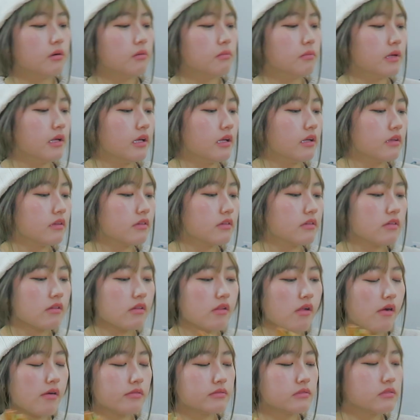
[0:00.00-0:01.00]
Oh man.
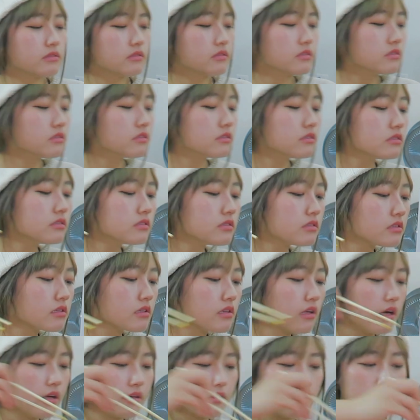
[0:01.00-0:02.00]

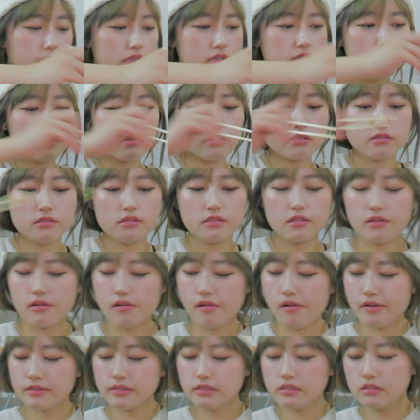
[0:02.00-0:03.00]
I think I could,
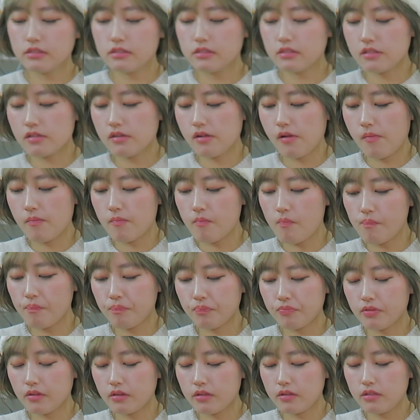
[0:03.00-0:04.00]
yeah.
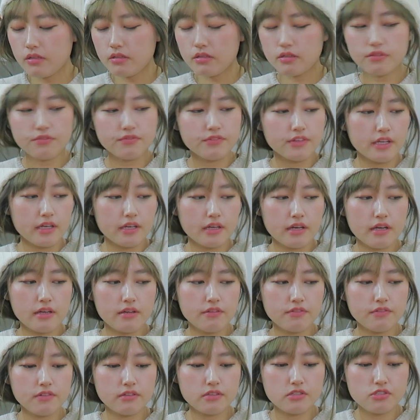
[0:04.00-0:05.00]
You know, if they
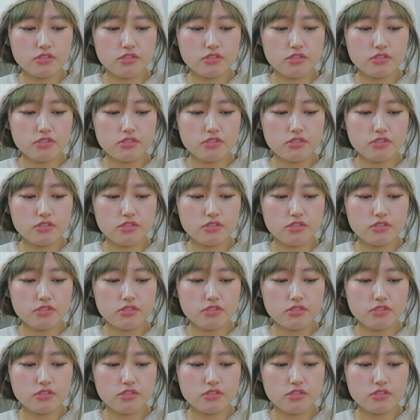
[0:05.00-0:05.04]
can't